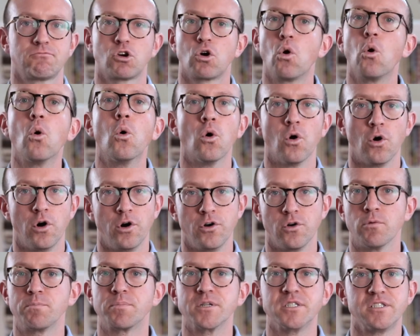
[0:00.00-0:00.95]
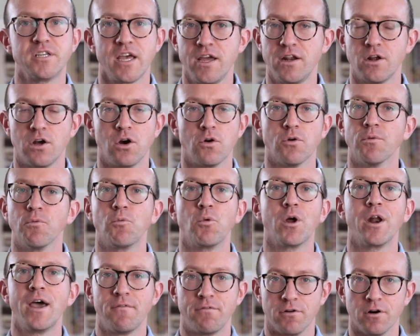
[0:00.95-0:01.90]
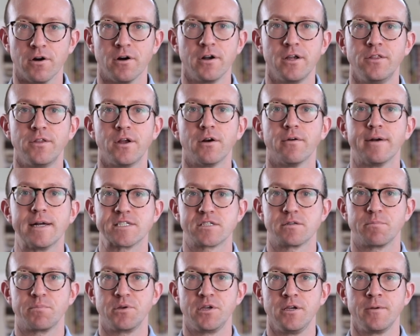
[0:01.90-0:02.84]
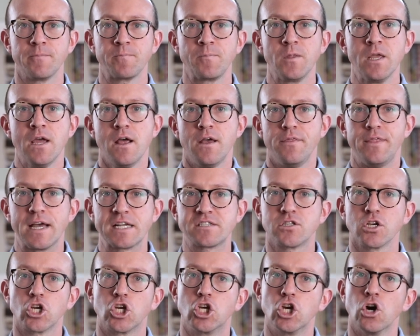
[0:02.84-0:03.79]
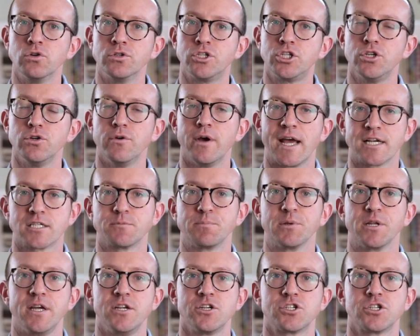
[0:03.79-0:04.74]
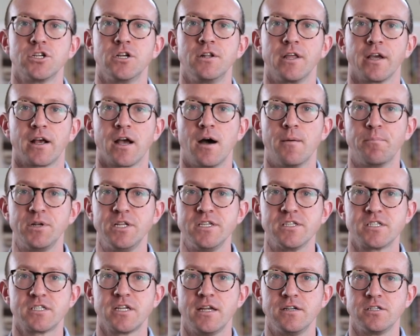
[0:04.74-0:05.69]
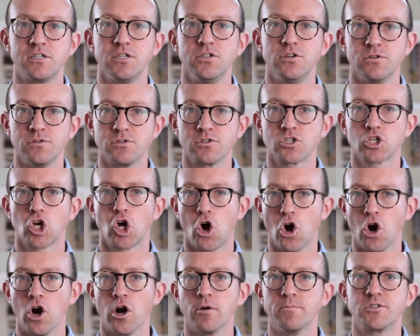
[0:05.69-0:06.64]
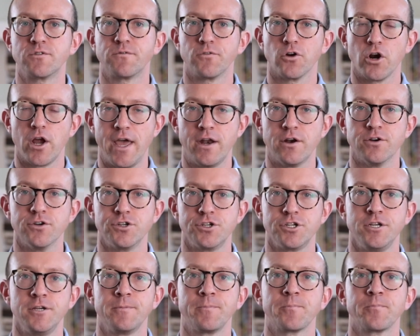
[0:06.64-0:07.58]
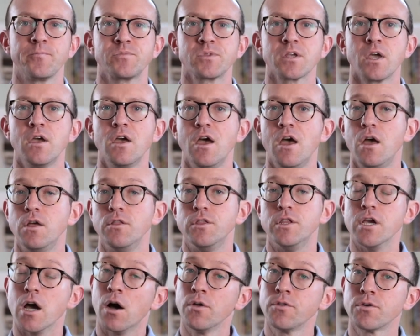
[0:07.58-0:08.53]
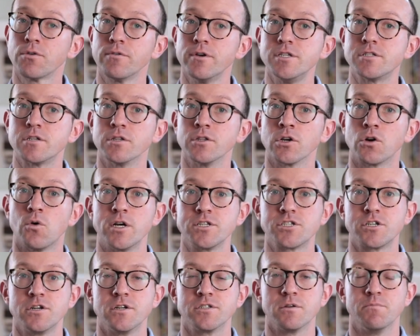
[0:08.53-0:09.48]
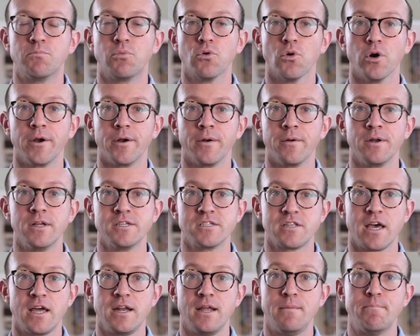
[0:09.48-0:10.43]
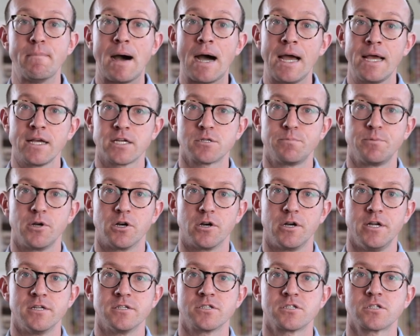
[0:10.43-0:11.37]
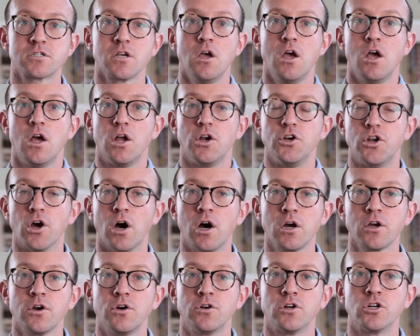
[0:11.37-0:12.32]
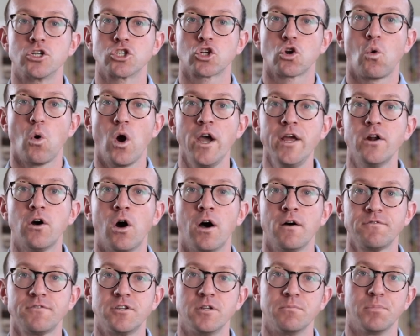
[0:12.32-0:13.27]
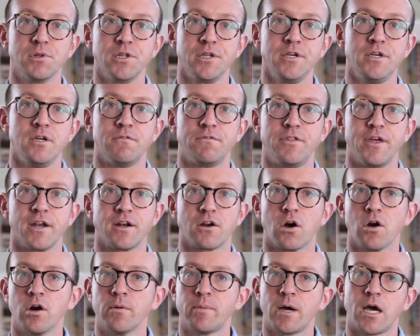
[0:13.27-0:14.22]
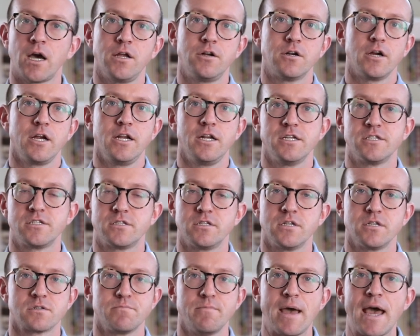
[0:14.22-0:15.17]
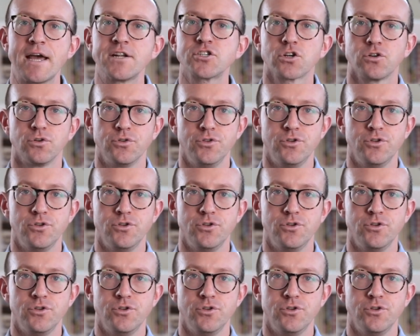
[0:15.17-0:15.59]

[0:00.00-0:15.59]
corn or potato or whatever in their recipe. That's the go to explanation that companies tend to use carbs for energy. The other reason the question is important is that in my experience, dog owners quite often believe that carbohydrate is this magical